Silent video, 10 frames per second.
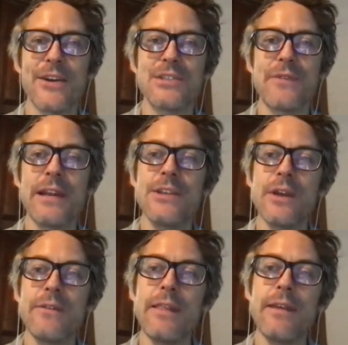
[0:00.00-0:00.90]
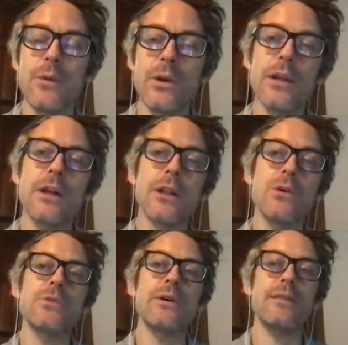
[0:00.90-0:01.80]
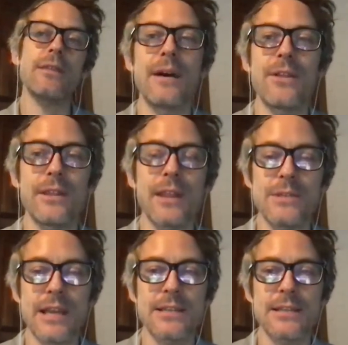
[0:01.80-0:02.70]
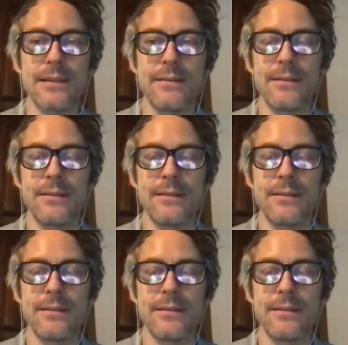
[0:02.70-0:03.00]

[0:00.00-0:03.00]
Sven, did you have anything you wanted to close with? I thought that was excellent.